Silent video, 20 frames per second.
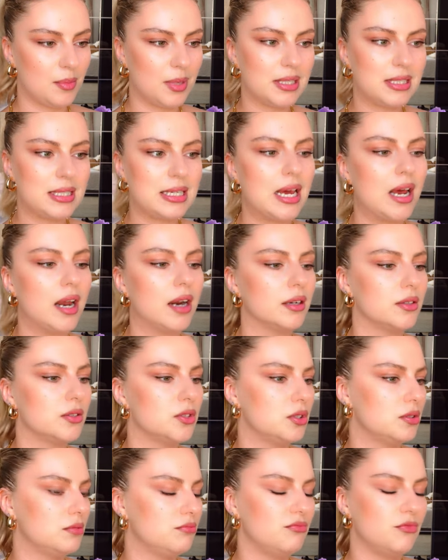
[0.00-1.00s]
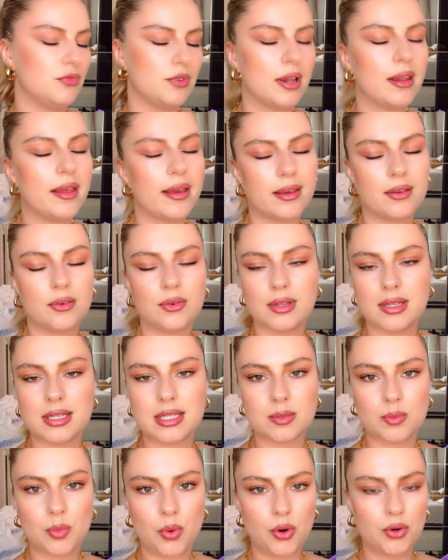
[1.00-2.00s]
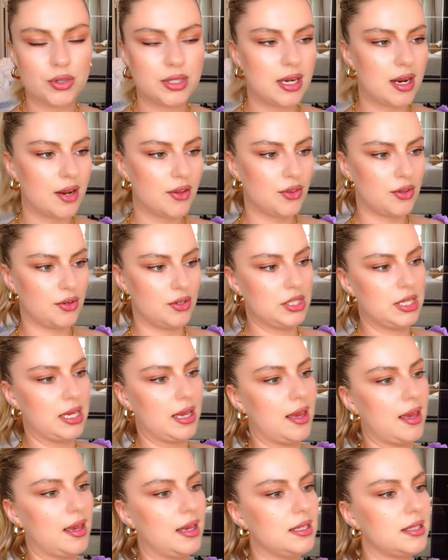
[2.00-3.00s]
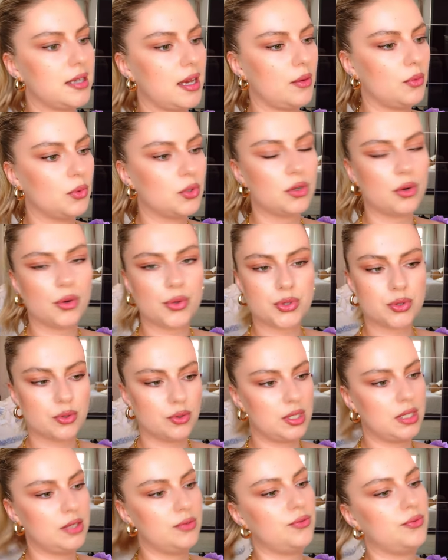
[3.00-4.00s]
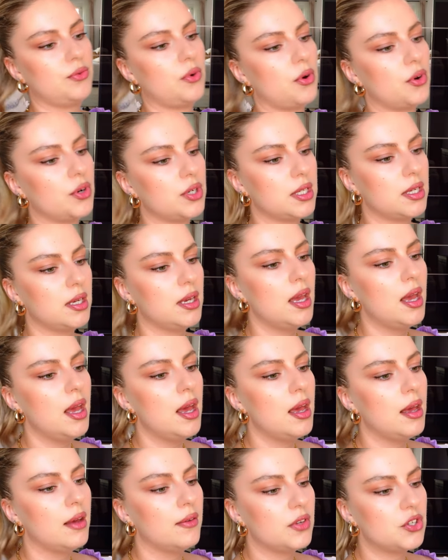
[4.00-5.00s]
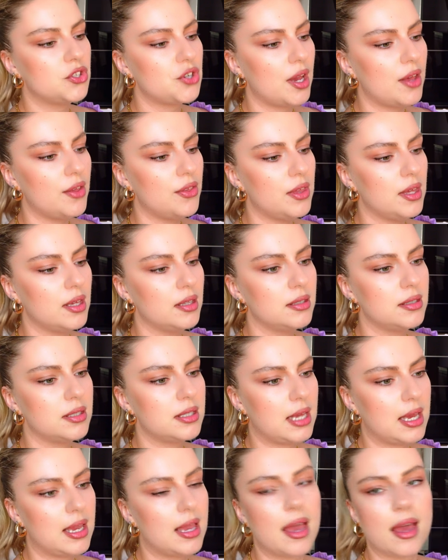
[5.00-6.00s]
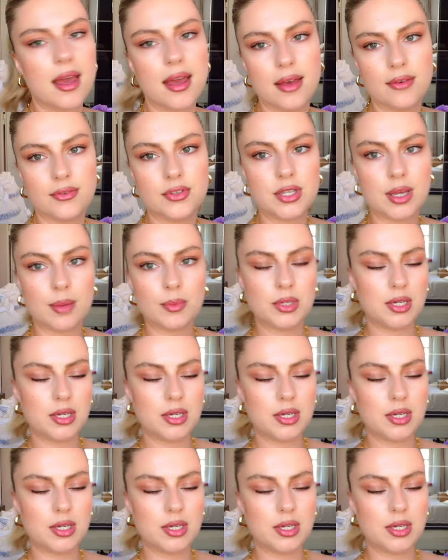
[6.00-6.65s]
but they are like really small they are 38 I would also need 40 which I think they have them